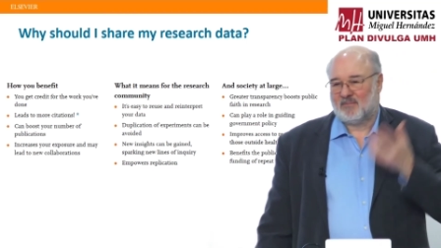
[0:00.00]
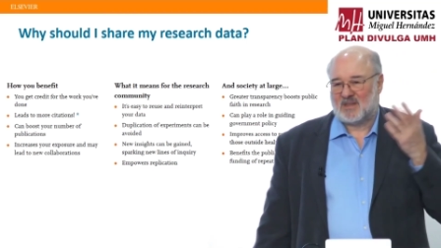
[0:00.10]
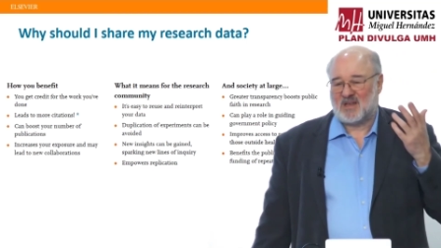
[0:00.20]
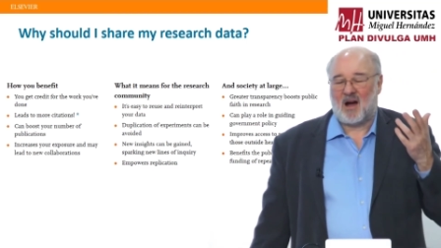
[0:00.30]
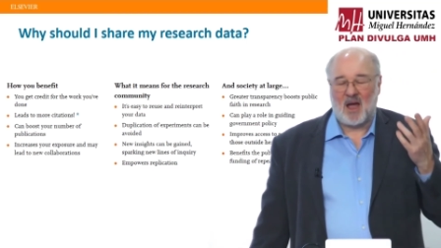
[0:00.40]

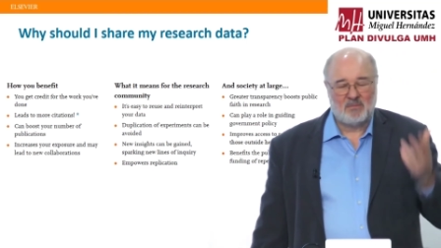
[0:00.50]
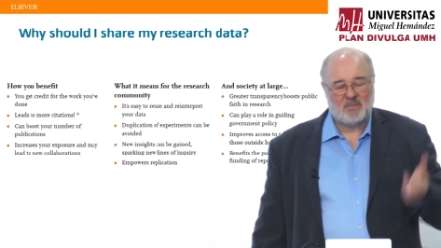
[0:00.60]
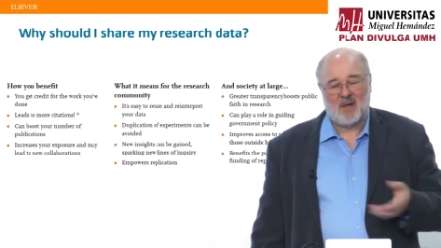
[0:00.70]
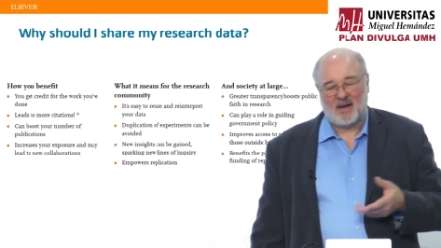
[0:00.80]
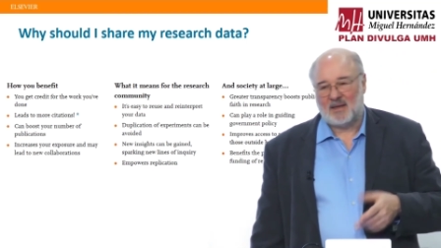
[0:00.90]
time,
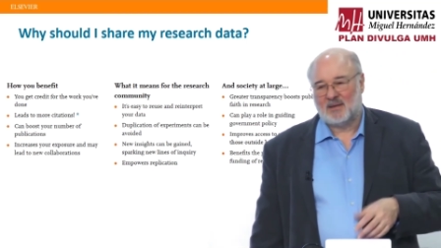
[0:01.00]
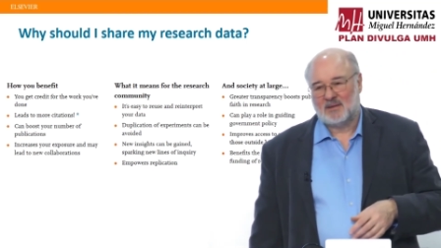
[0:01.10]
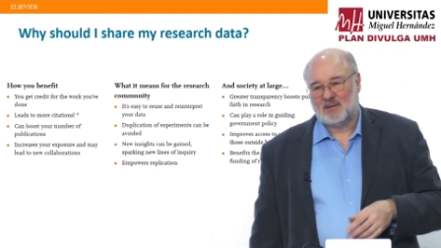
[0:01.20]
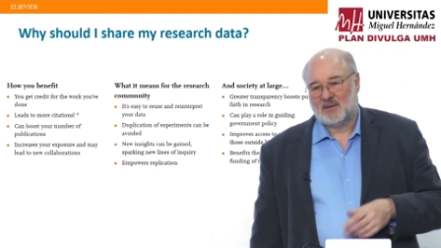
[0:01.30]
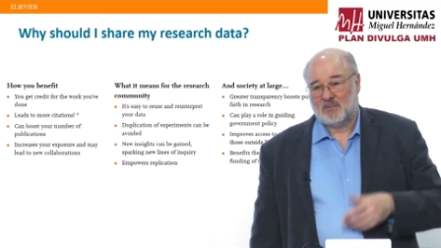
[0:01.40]
money,
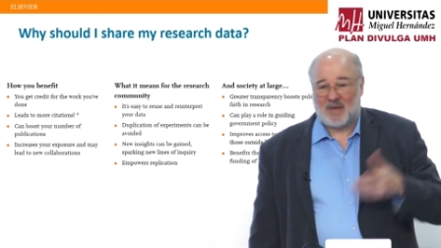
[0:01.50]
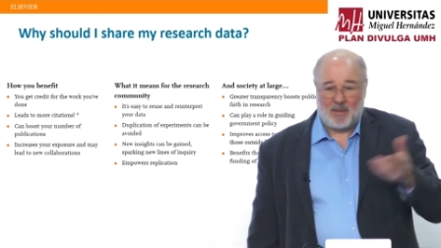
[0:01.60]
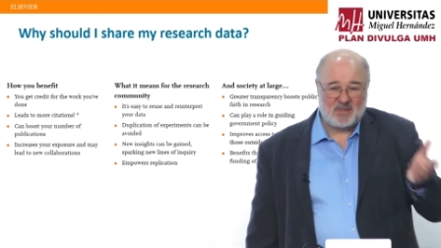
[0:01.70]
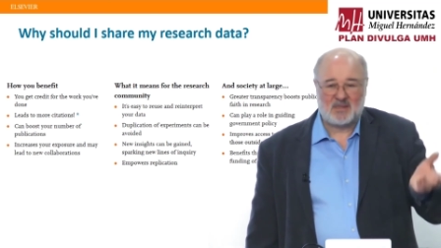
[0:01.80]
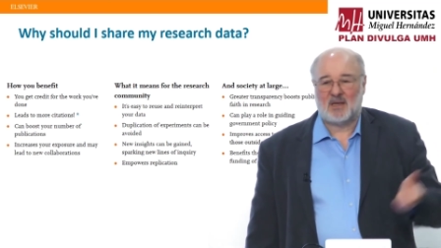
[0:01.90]

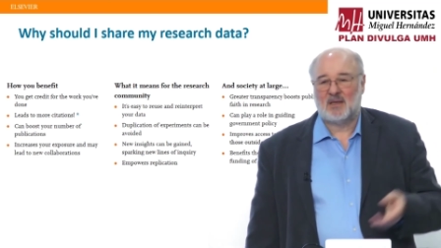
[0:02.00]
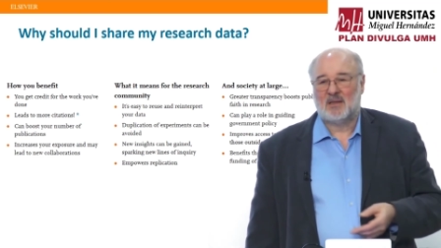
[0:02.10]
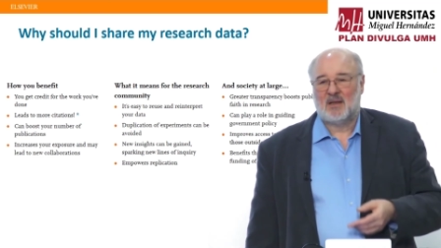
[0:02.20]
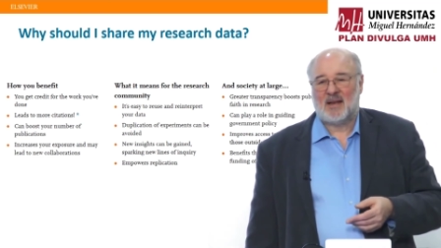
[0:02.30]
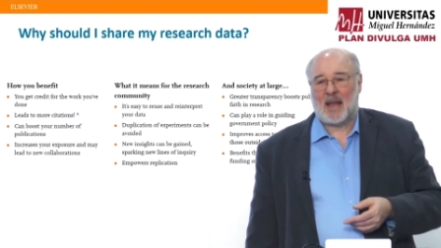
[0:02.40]
perhaps
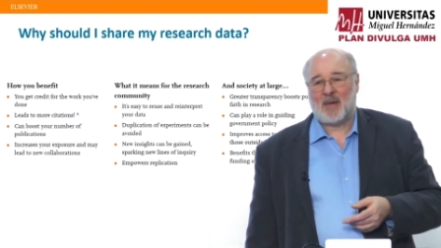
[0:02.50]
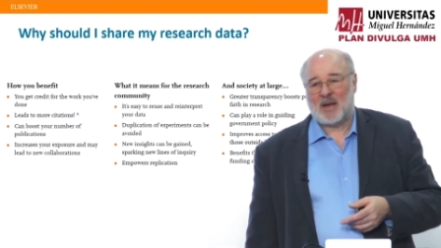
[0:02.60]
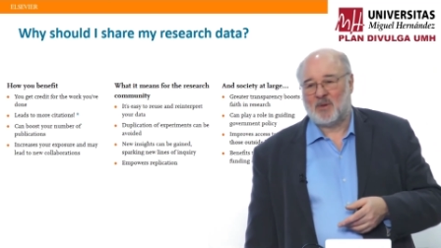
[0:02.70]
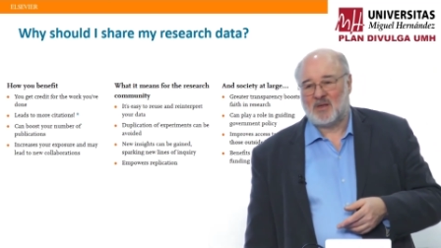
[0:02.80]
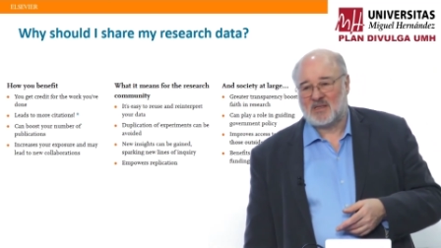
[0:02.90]
lab
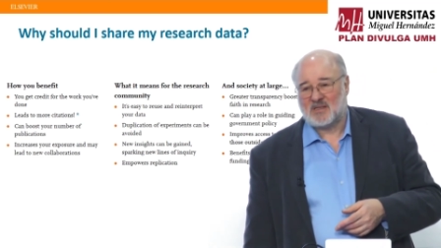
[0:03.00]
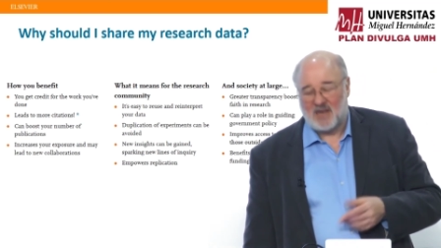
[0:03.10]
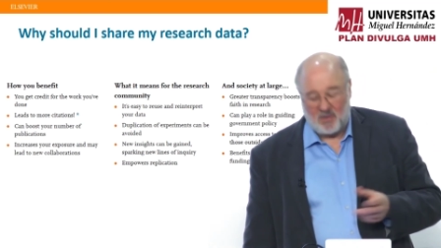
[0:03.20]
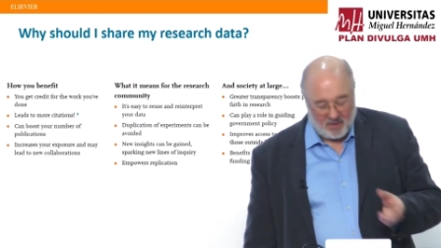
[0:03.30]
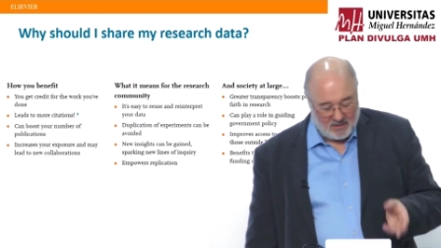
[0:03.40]
animals and
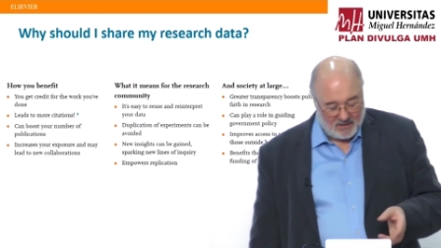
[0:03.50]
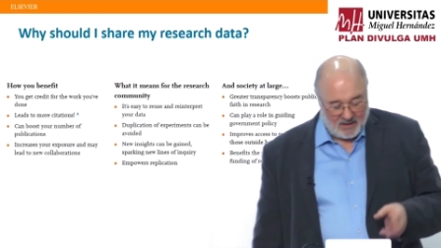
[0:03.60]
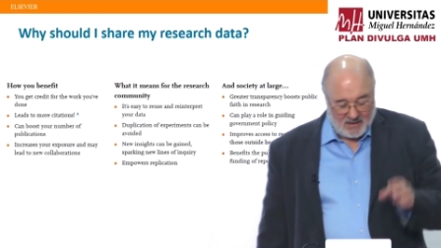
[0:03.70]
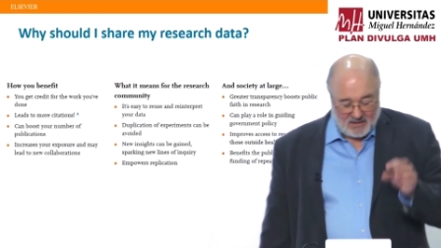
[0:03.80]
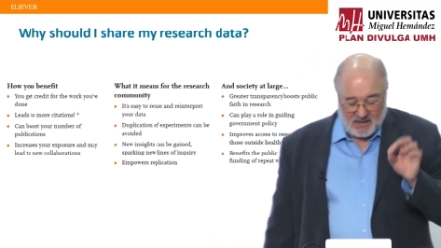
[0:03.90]
so on.
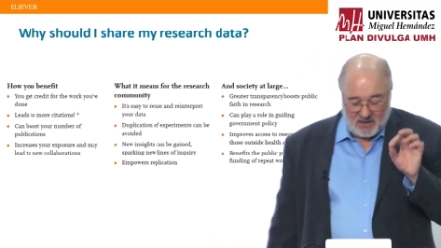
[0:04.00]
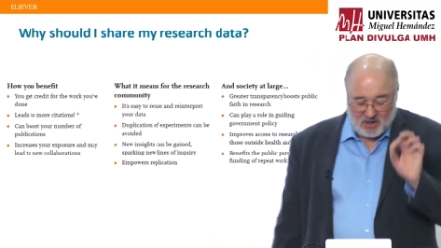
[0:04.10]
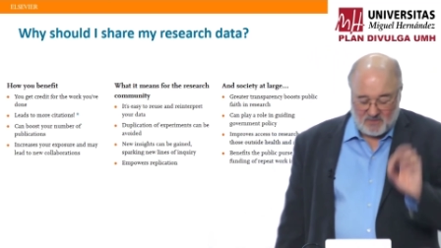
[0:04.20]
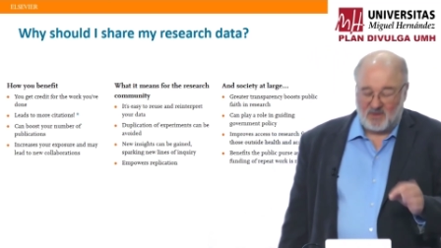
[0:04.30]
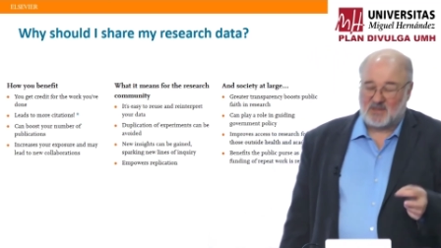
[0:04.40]
So it's
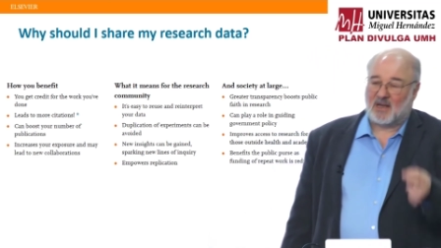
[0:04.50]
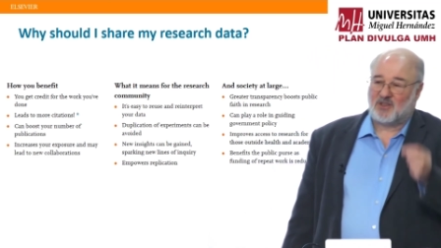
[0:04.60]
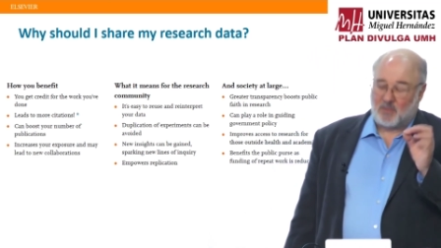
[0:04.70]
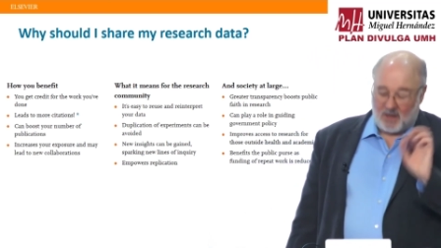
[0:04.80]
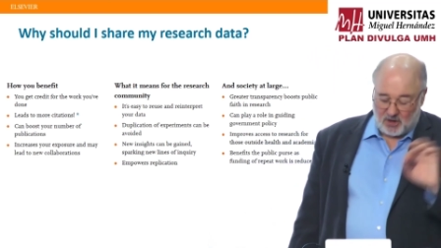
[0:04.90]
useful to
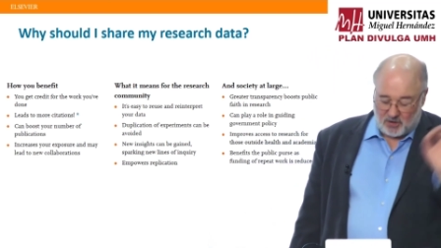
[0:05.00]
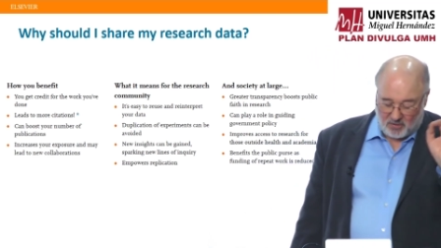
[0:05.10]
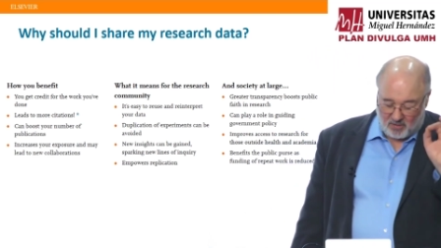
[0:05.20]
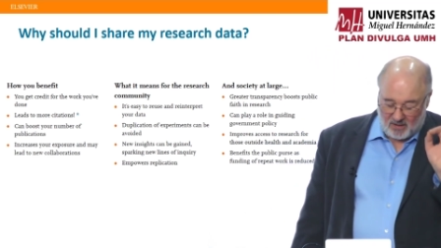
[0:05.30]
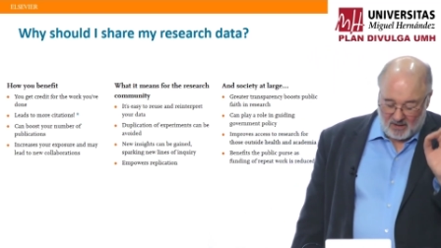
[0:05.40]
actually make
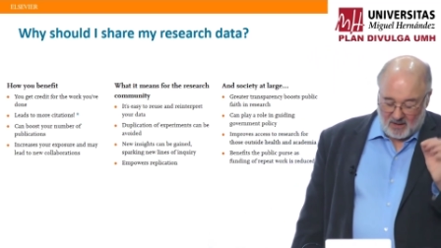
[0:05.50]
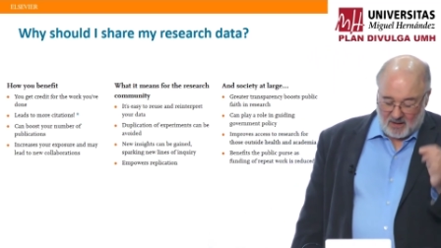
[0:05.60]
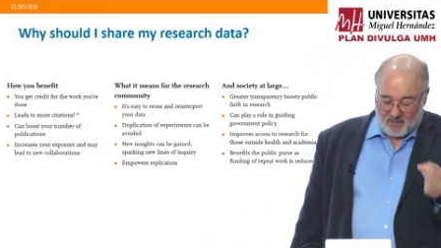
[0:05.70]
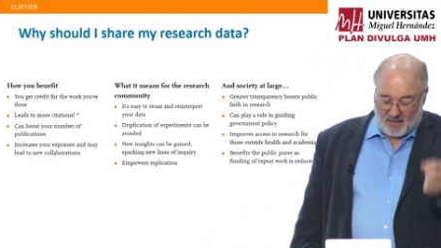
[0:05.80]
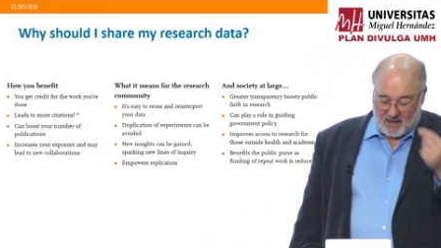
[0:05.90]
sure
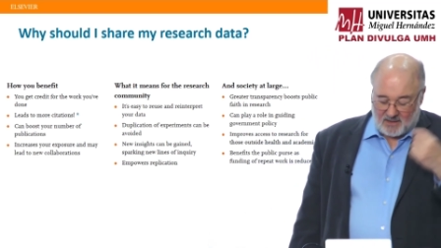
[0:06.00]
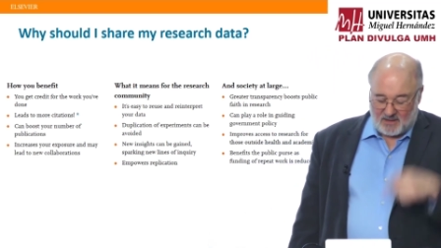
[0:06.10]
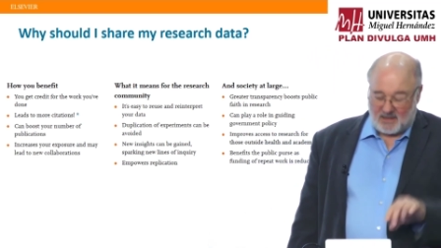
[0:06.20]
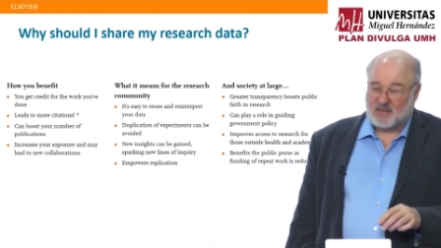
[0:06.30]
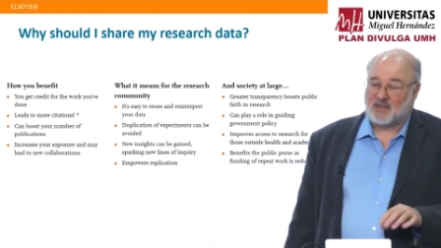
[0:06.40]
that
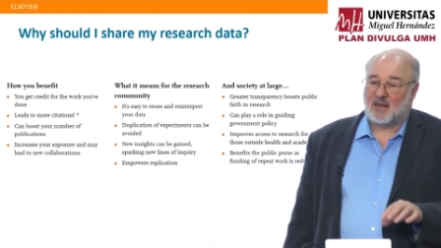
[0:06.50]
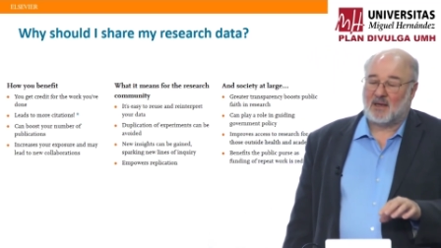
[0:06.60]
these